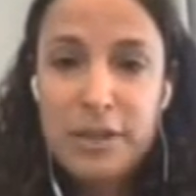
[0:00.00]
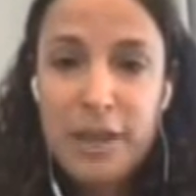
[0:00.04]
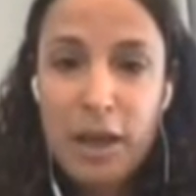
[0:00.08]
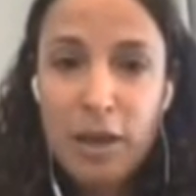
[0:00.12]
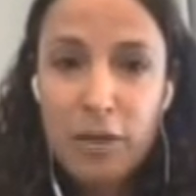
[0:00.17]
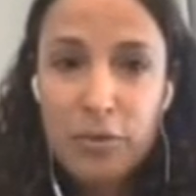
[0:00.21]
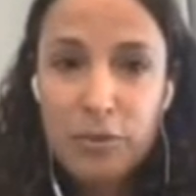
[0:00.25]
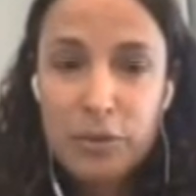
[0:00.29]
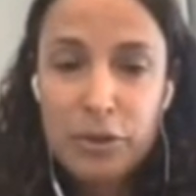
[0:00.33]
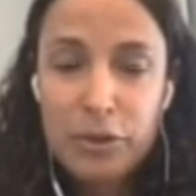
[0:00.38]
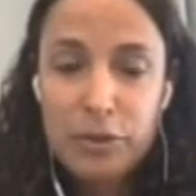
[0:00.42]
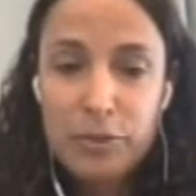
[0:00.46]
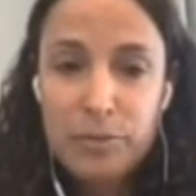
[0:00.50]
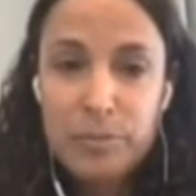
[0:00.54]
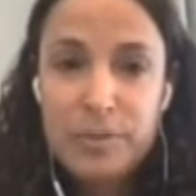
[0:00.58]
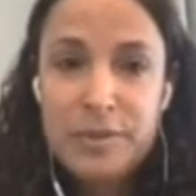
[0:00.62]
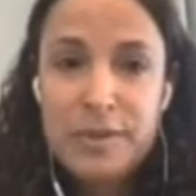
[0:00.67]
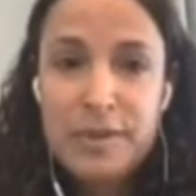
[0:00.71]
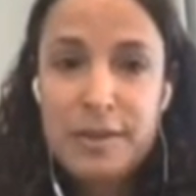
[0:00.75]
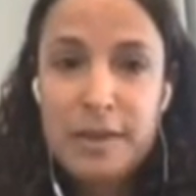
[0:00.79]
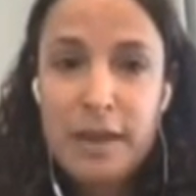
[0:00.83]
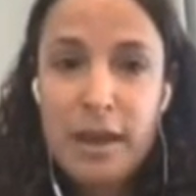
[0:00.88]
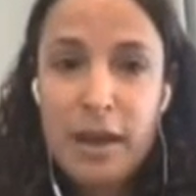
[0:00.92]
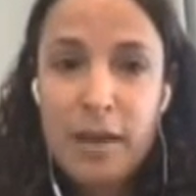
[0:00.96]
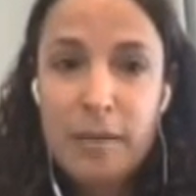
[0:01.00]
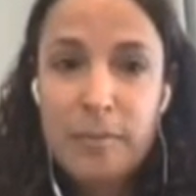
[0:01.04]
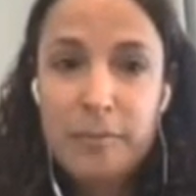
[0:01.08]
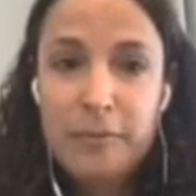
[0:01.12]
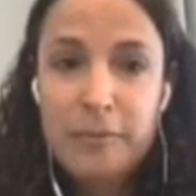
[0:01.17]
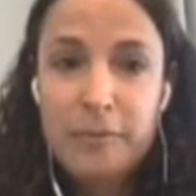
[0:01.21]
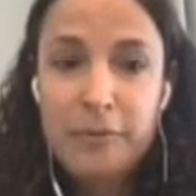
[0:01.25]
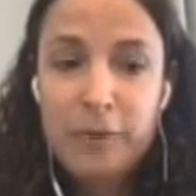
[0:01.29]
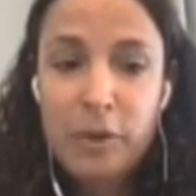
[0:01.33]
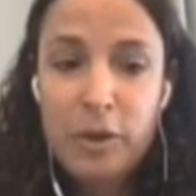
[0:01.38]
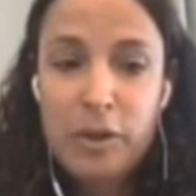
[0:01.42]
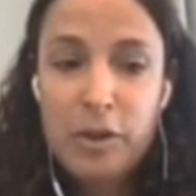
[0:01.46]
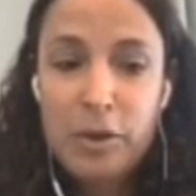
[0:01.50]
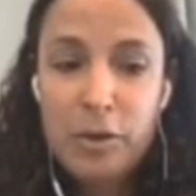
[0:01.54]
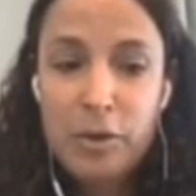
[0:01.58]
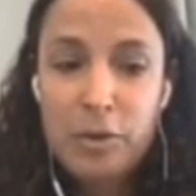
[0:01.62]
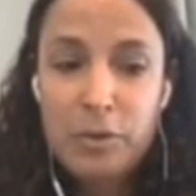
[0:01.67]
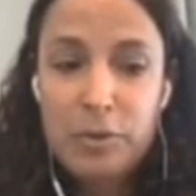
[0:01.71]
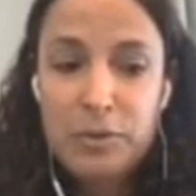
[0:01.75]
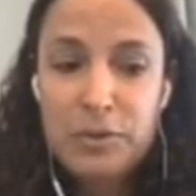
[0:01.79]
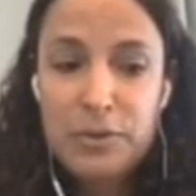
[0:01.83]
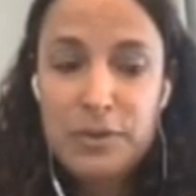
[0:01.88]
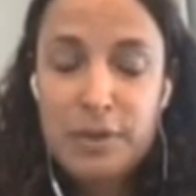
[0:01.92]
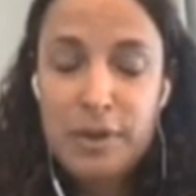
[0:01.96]
hotel rooms um, for
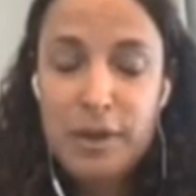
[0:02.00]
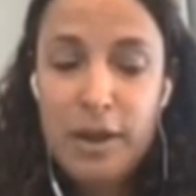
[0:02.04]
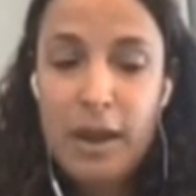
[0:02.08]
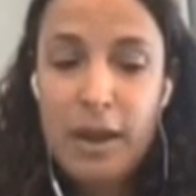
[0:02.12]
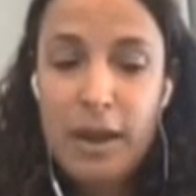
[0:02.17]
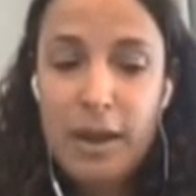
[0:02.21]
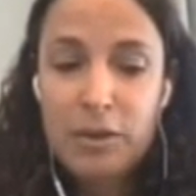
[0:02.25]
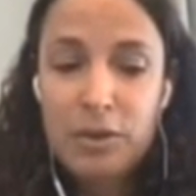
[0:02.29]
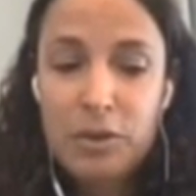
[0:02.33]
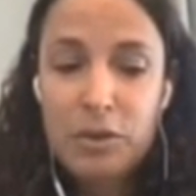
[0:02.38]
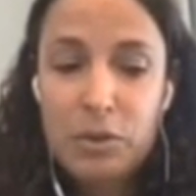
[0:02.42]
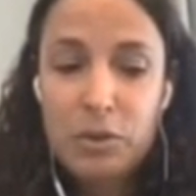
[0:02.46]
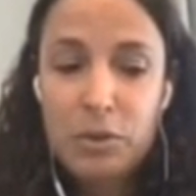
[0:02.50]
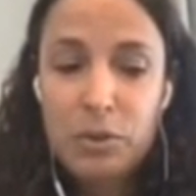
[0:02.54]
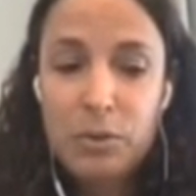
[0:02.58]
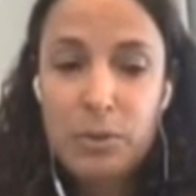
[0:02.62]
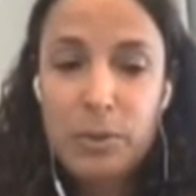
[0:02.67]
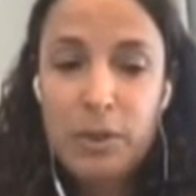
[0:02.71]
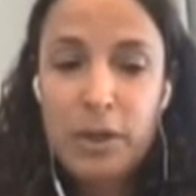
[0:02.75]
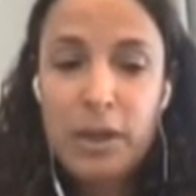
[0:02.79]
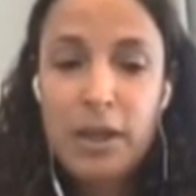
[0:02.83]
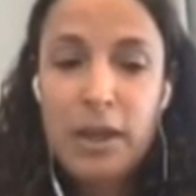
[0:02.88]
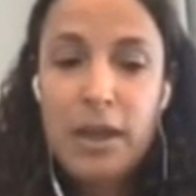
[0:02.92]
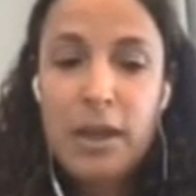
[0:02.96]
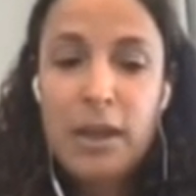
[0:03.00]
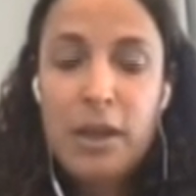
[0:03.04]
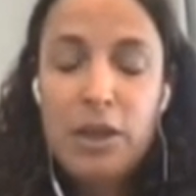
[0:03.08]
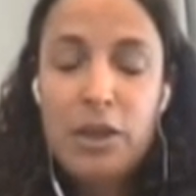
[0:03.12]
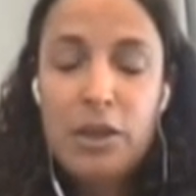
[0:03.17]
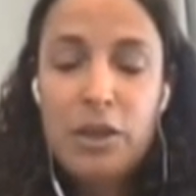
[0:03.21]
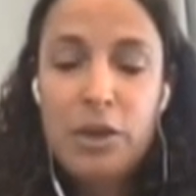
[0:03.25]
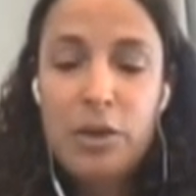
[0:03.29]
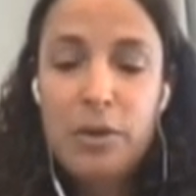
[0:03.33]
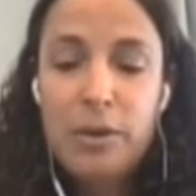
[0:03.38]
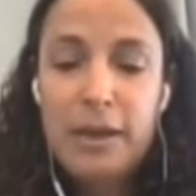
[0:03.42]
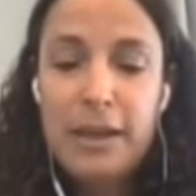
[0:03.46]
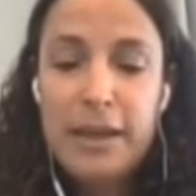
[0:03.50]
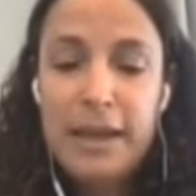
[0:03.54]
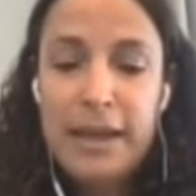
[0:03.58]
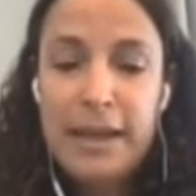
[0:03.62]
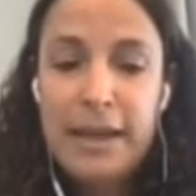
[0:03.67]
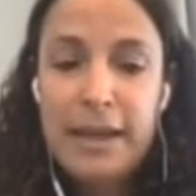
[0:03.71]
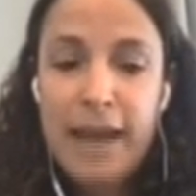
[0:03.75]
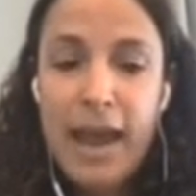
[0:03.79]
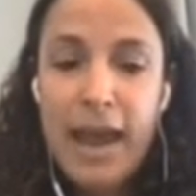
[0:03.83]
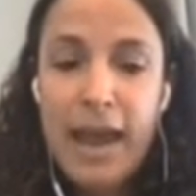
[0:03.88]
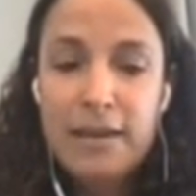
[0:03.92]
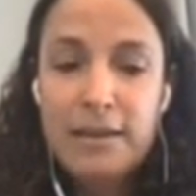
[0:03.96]
those uh, who, you know,
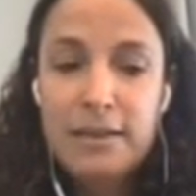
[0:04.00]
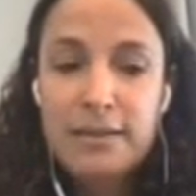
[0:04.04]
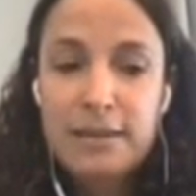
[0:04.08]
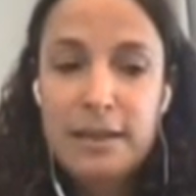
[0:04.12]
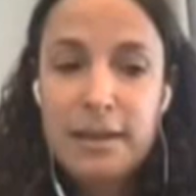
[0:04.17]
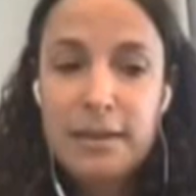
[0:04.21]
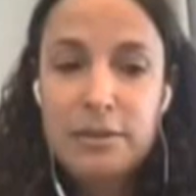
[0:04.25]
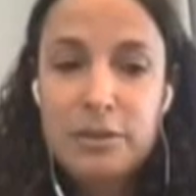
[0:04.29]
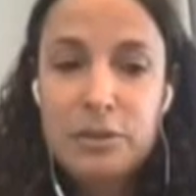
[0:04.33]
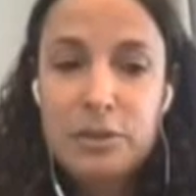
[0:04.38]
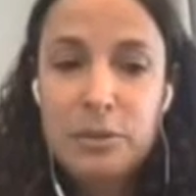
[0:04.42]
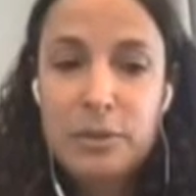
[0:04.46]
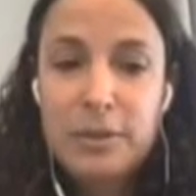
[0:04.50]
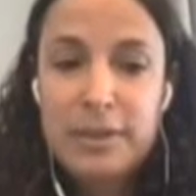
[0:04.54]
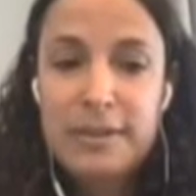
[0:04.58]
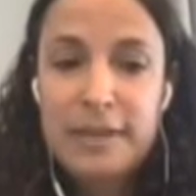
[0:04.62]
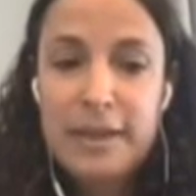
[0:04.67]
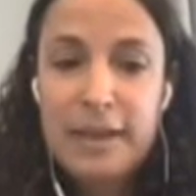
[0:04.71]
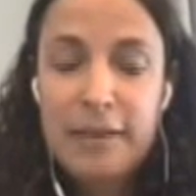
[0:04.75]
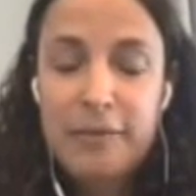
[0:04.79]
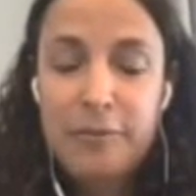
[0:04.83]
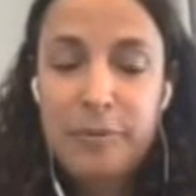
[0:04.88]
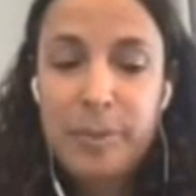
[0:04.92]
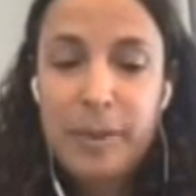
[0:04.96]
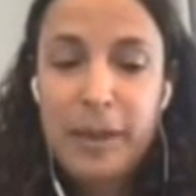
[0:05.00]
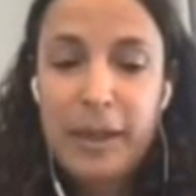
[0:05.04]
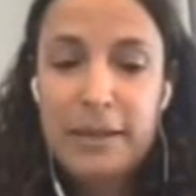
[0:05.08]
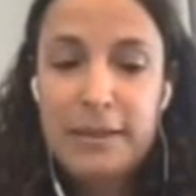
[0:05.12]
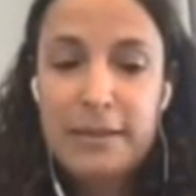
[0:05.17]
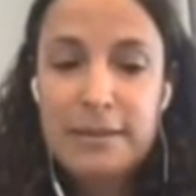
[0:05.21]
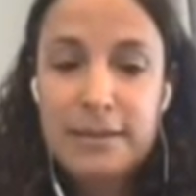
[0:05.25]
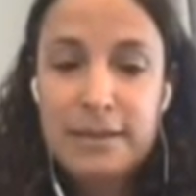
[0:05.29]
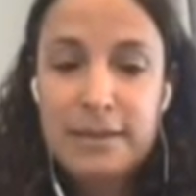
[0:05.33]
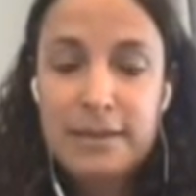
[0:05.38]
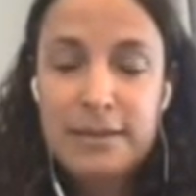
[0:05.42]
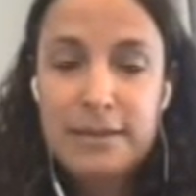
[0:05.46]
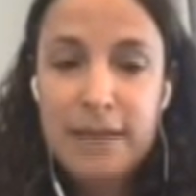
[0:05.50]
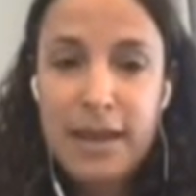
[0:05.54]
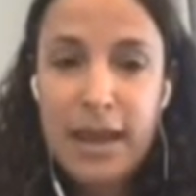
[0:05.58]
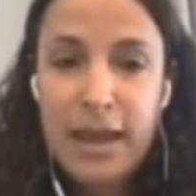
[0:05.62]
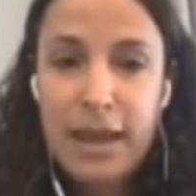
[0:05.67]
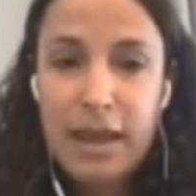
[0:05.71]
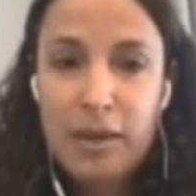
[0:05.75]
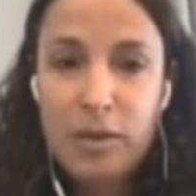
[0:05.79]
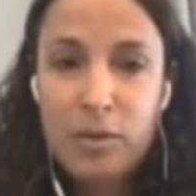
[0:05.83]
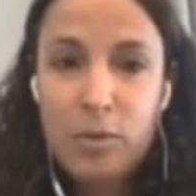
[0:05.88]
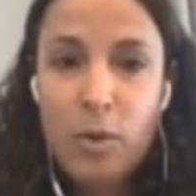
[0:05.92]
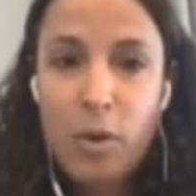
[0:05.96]
need access to a safe place to
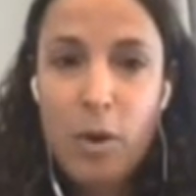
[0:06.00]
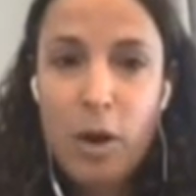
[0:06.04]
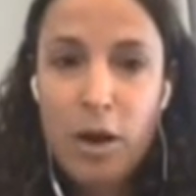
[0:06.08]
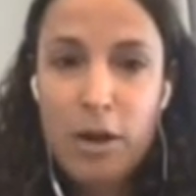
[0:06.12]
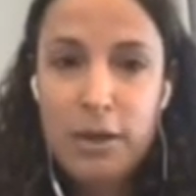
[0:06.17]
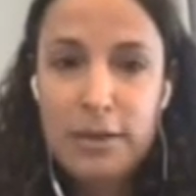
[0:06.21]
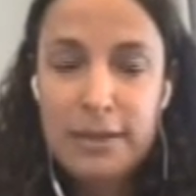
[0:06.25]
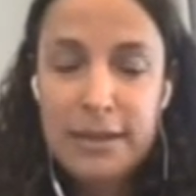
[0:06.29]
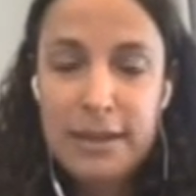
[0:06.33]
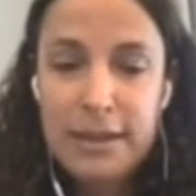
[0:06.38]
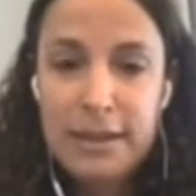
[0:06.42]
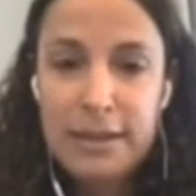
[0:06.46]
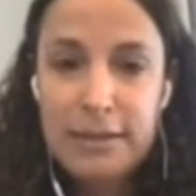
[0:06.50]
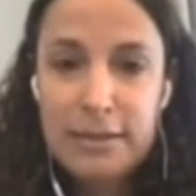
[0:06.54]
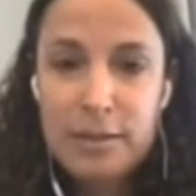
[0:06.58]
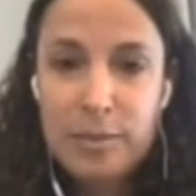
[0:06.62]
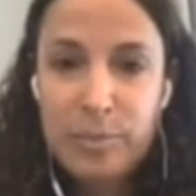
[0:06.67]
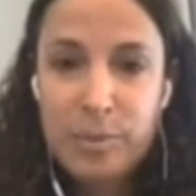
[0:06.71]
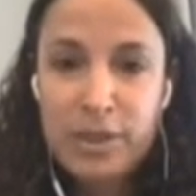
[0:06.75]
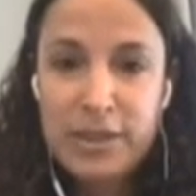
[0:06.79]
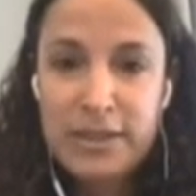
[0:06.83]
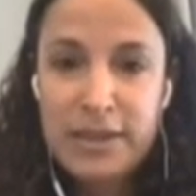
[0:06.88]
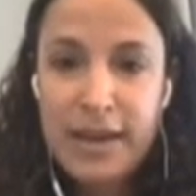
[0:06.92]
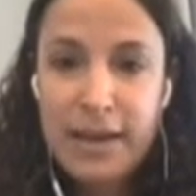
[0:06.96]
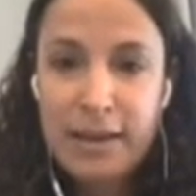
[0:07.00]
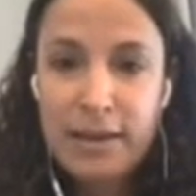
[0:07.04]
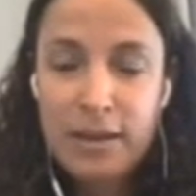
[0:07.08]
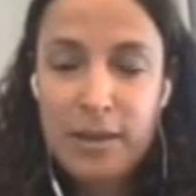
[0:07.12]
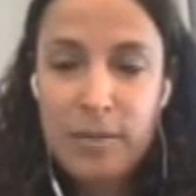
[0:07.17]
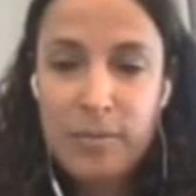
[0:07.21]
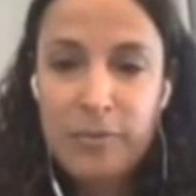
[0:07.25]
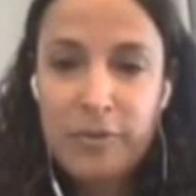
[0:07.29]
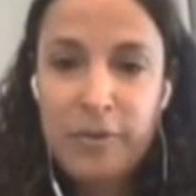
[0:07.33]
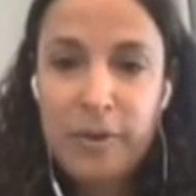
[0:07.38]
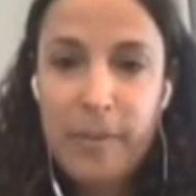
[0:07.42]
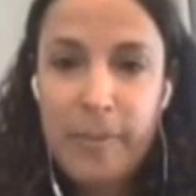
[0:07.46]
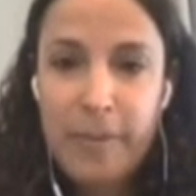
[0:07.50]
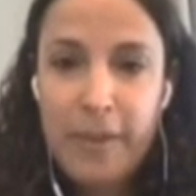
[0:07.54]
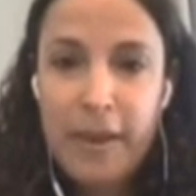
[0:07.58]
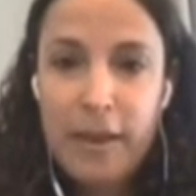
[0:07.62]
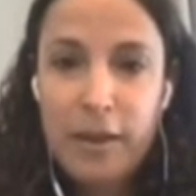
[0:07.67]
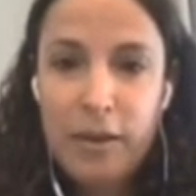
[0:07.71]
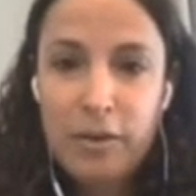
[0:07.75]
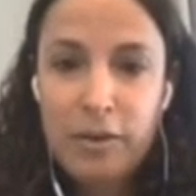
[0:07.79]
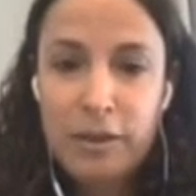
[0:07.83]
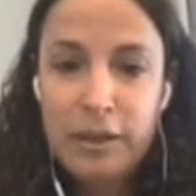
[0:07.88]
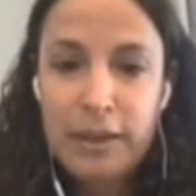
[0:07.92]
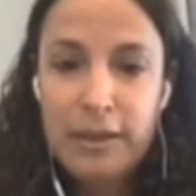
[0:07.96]
stay and quarantine to protect them from the
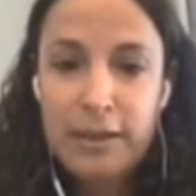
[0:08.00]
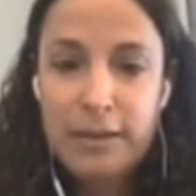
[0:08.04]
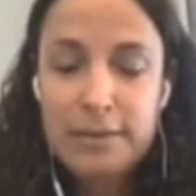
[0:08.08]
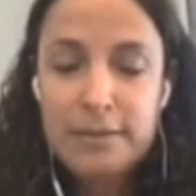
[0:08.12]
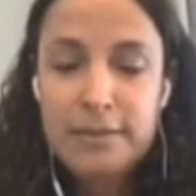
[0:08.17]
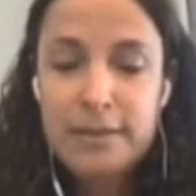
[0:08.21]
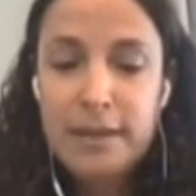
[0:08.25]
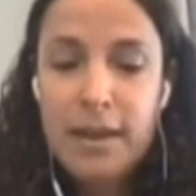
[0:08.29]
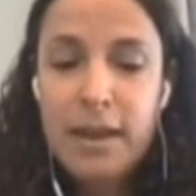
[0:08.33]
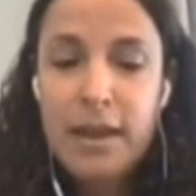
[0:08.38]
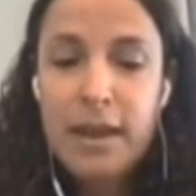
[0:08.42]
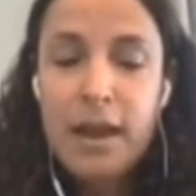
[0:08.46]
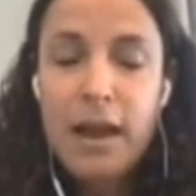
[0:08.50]
illness.